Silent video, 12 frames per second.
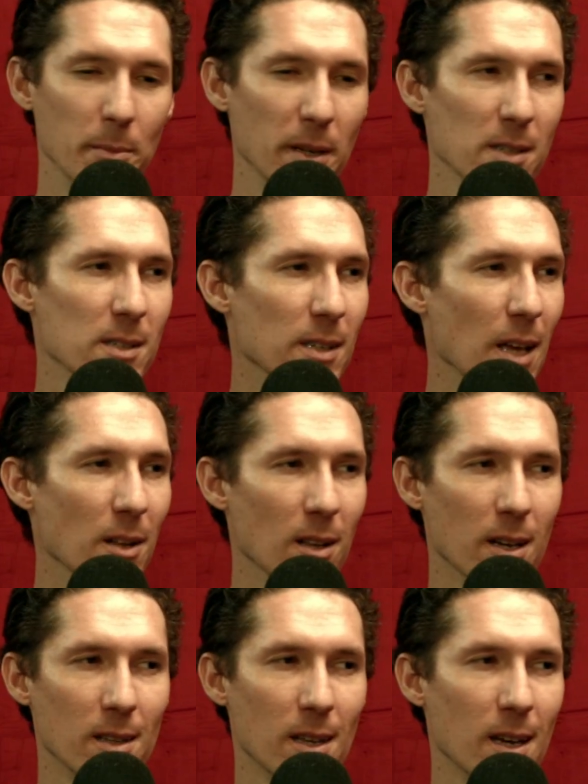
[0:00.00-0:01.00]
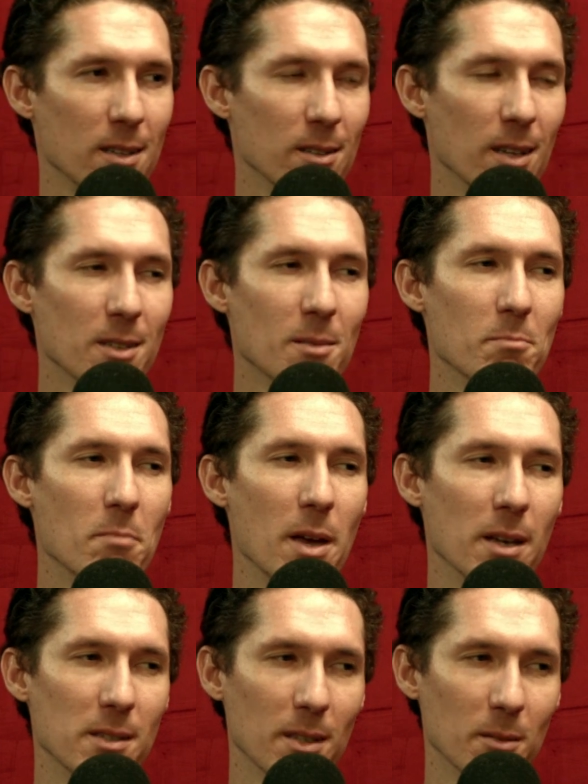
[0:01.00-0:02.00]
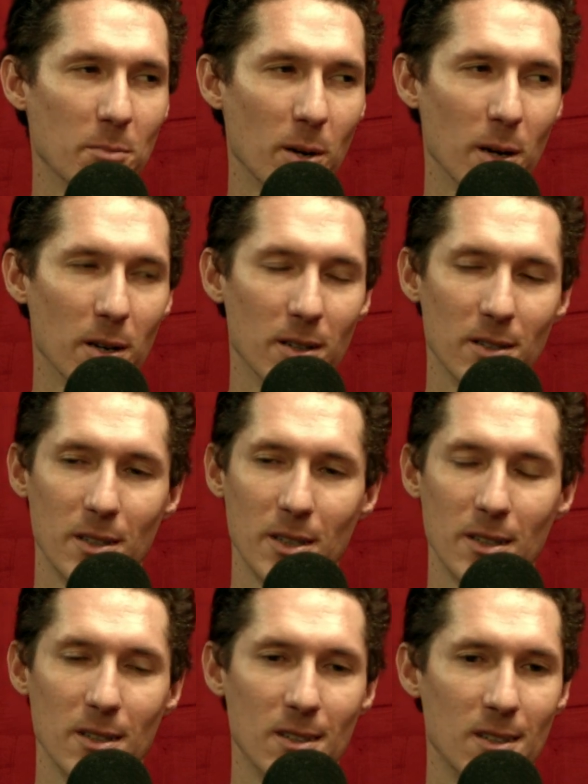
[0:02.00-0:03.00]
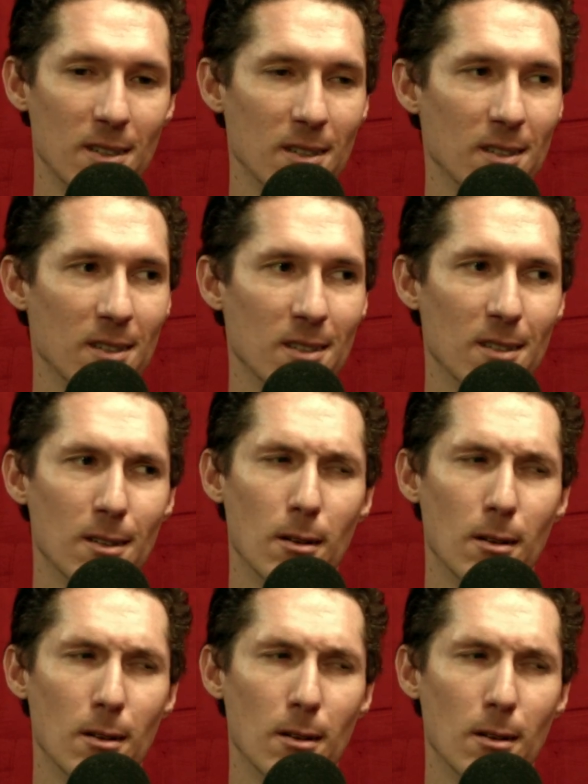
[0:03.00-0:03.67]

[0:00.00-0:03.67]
gets together like that, dude. That's yeah, amazing. It's fun. Bro. Yeah, and like they were doing it